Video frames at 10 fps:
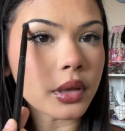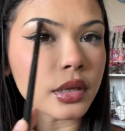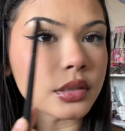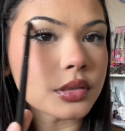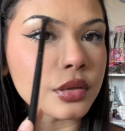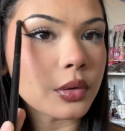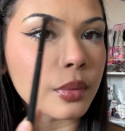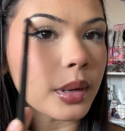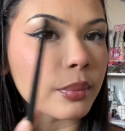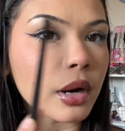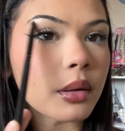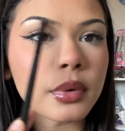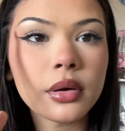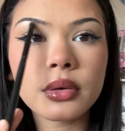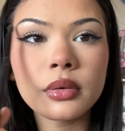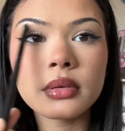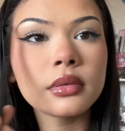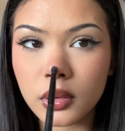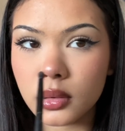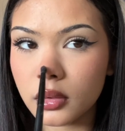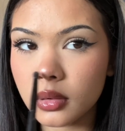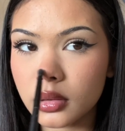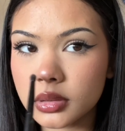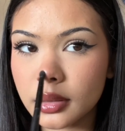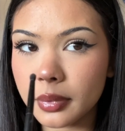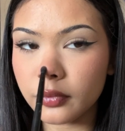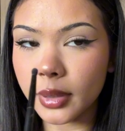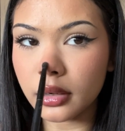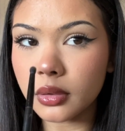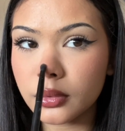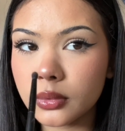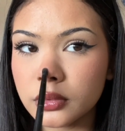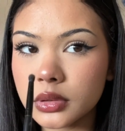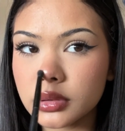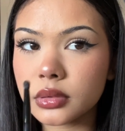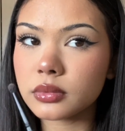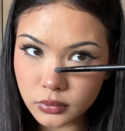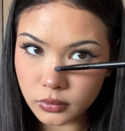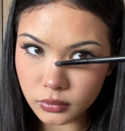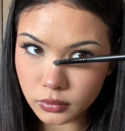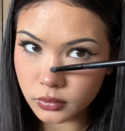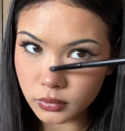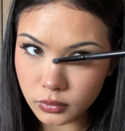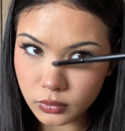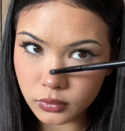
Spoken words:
into my brow bone, tip of my nose, down the middle,